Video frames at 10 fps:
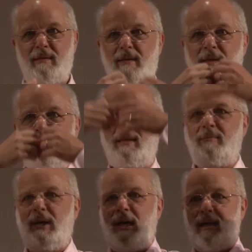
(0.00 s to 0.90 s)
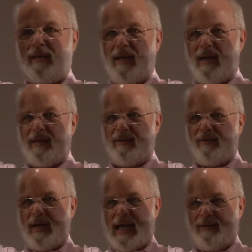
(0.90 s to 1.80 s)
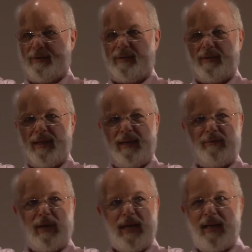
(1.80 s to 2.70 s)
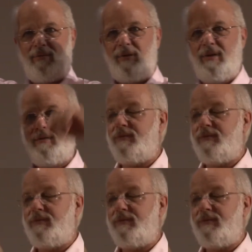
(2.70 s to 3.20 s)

to let the Ba and Ka go out right after the